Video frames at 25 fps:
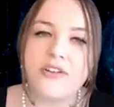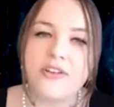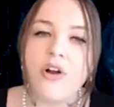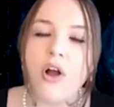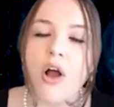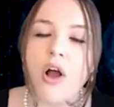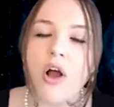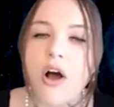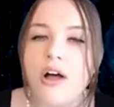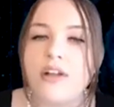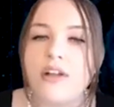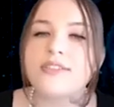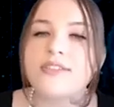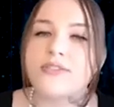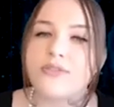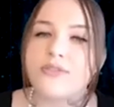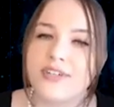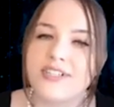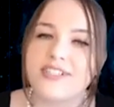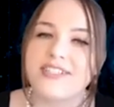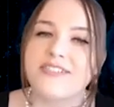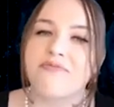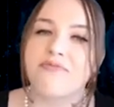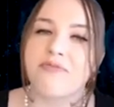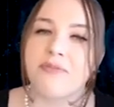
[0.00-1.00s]
There are all
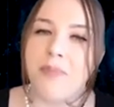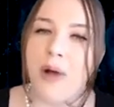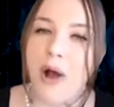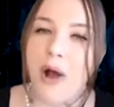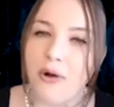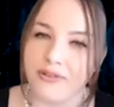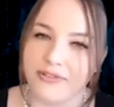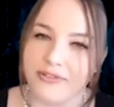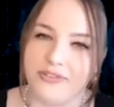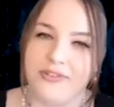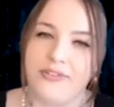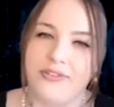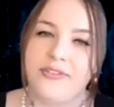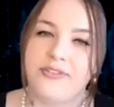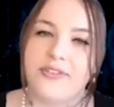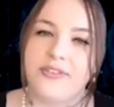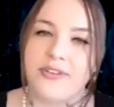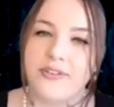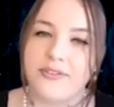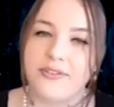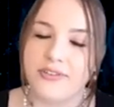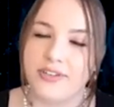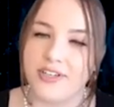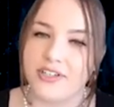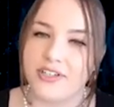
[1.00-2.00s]
sorts of
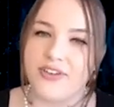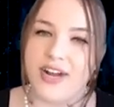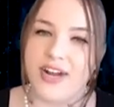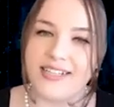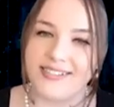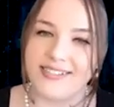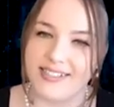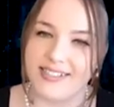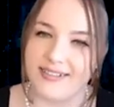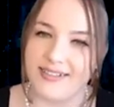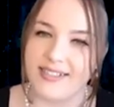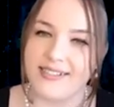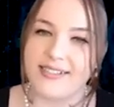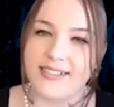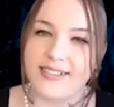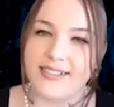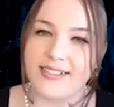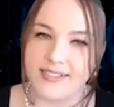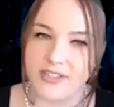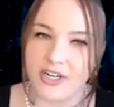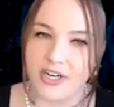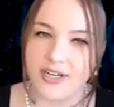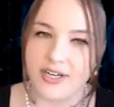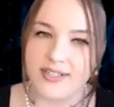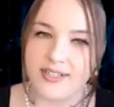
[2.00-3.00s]
proposals for addressing these
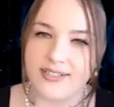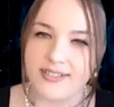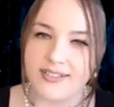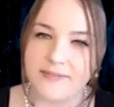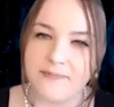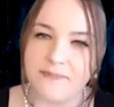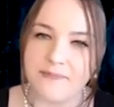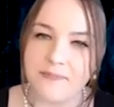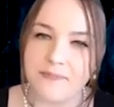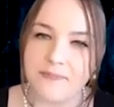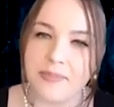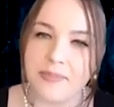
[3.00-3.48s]
concerns,